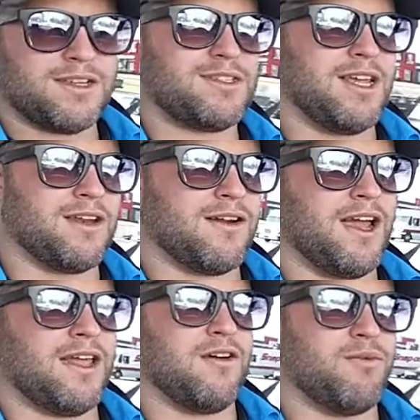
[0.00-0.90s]
That's 10
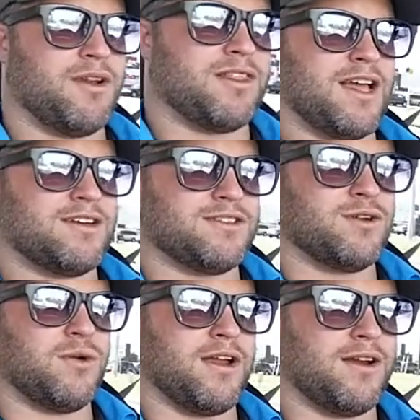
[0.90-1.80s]
grand off putting 1,000
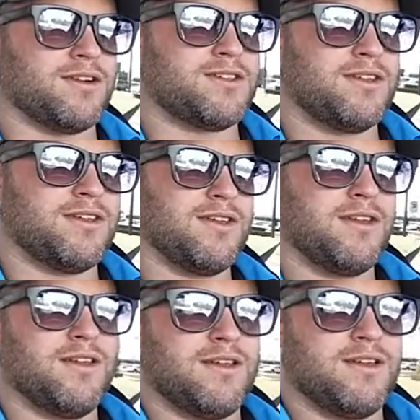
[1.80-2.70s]
door hangers.
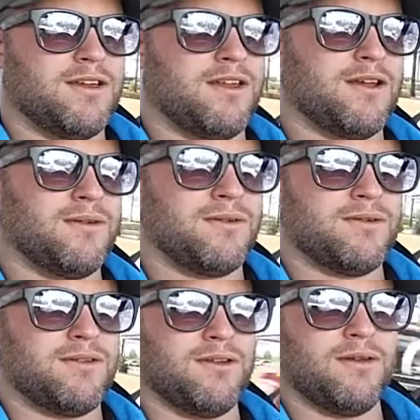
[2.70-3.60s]
You know,
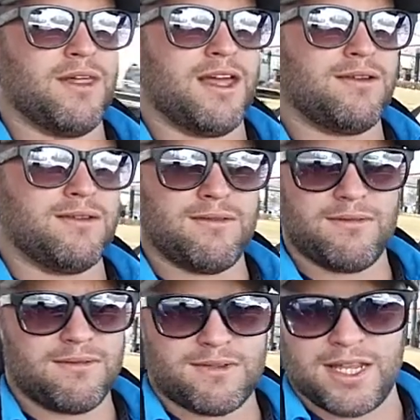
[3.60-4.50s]
do that
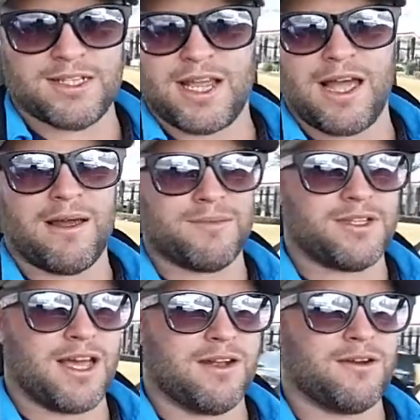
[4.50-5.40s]
10 times,
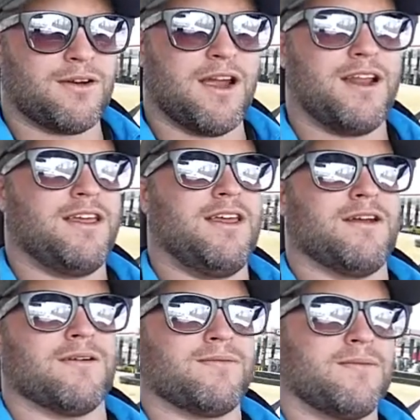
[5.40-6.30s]
you got 100 grand a
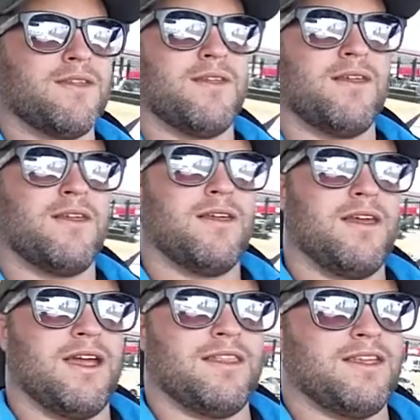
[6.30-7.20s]
year.
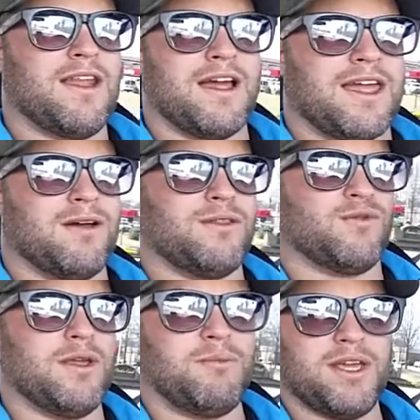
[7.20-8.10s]
And then not counting the
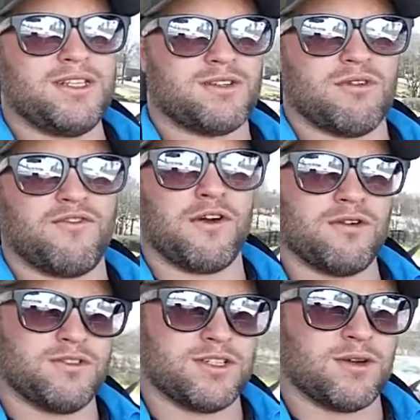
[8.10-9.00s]
repeats and
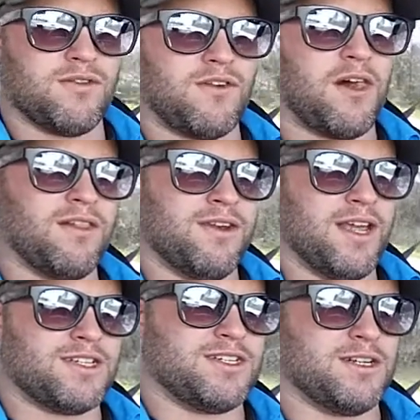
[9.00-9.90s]
referrals is going to follow the
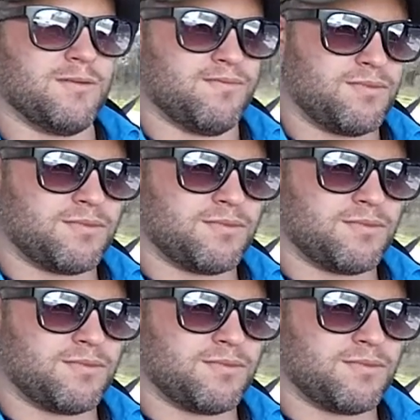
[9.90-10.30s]
next year.